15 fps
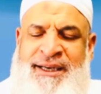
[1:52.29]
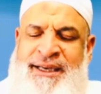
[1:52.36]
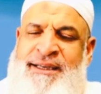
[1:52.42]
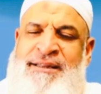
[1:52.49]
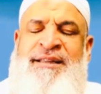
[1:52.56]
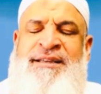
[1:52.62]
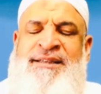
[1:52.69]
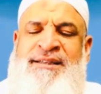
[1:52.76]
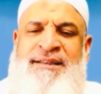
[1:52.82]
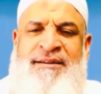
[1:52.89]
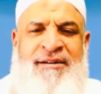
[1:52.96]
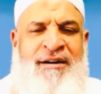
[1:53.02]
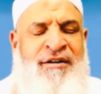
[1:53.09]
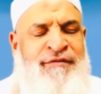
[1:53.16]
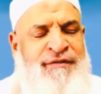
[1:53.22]
in the
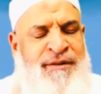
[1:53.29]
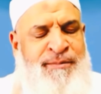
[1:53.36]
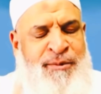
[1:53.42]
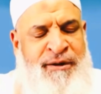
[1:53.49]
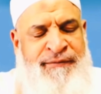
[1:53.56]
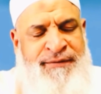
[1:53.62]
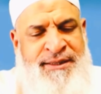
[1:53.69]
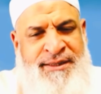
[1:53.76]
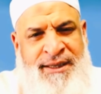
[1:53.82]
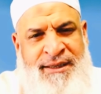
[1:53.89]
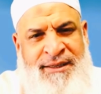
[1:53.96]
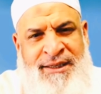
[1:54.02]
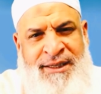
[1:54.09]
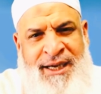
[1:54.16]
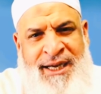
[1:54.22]
seerah of the Prophet
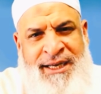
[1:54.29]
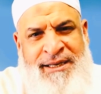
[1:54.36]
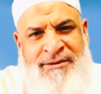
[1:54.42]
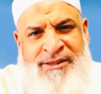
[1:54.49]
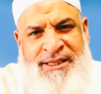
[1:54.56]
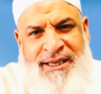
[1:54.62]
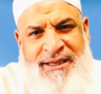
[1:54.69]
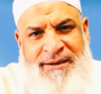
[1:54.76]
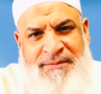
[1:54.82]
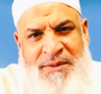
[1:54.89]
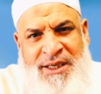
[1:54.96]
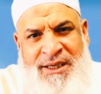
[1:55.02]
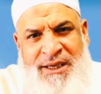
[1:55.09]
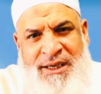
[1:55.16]
sallallahu alaihi wasallam,